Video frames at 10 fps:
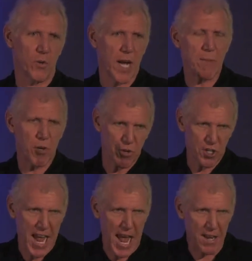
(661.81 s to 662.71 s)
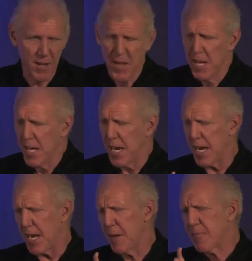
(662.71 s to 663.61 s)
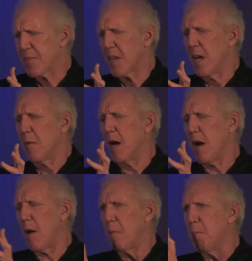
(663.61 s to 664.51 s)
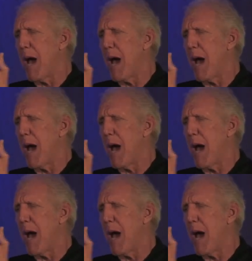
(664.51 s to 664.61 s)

I'm Luke's dad. And uh, my